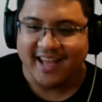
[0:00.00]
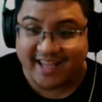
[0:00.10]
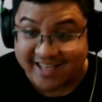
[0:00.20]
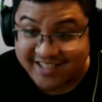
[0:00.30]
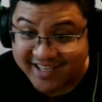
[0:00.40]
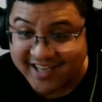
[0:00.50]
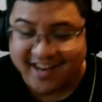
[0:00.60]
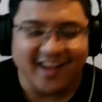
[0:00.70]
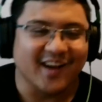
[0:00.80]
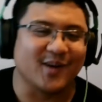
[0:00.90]
Is it?
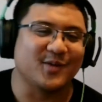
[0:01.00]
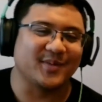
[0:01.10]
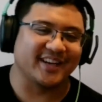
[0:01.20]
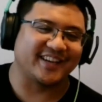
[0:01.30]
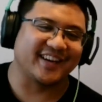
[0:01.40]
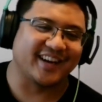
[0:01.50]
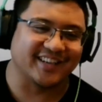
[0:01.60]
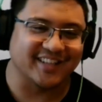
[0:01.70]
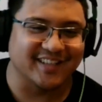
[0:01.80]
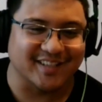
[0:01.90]
Oh my gosh,
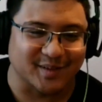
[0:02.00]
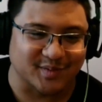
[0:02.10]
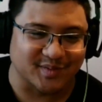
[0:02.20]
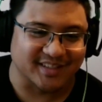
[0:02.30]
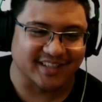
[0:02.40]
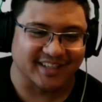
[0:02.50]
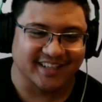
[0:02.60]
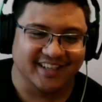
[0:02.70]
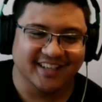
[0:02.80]
that's so funny.